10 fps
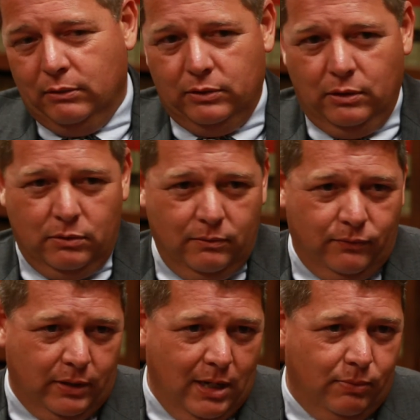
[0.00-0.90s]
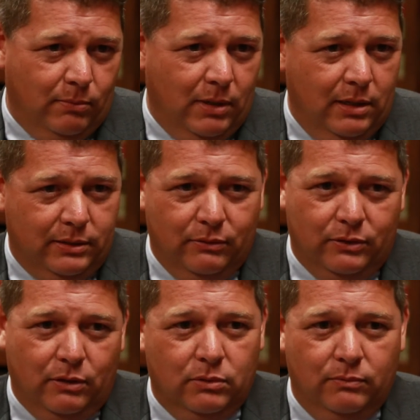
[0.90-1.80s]
there was no room for compromise, there
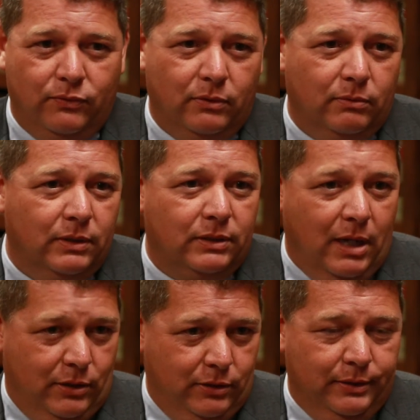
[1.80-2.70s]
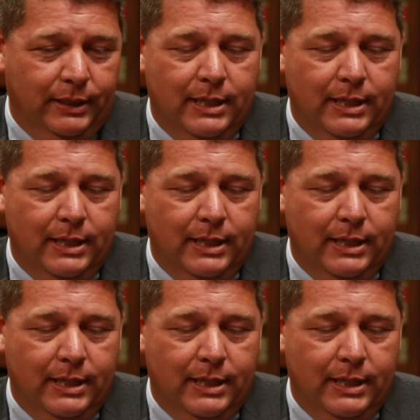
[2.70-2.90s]
was no room for discussion.